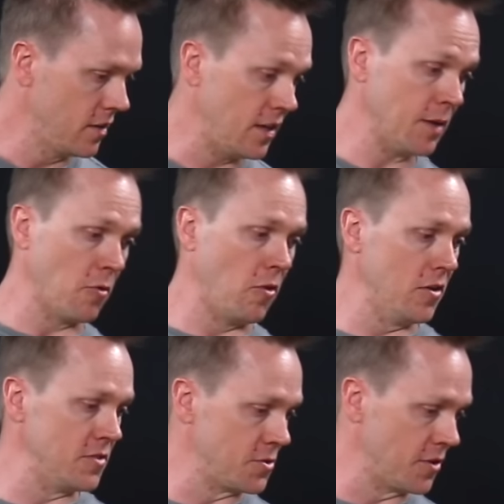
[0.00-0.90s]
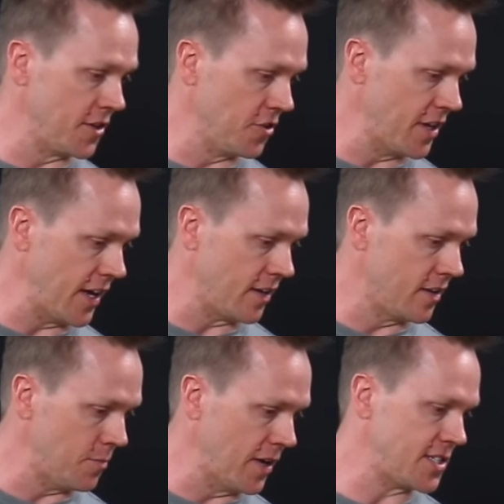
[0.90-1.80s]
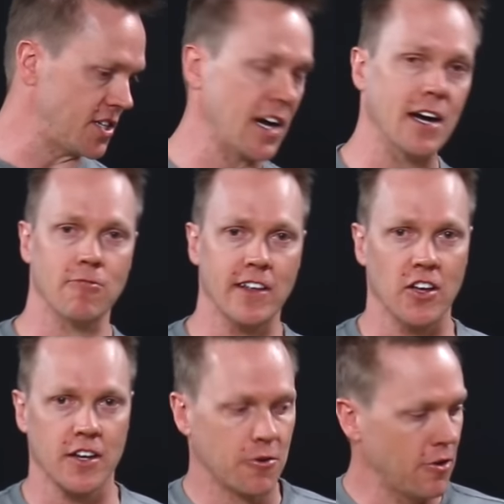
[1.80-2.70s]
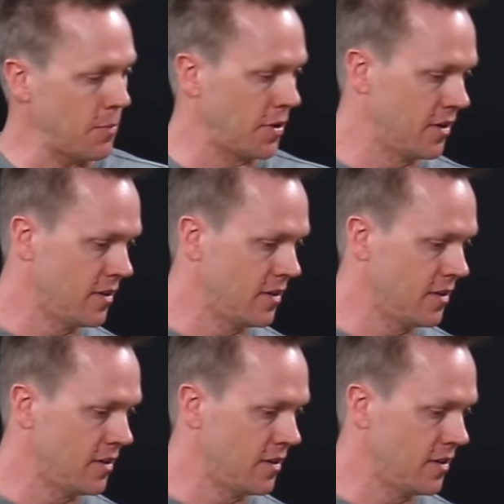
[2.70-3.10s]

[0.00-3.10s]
Yeah, but why would you want to do that? It makes your car run like crap.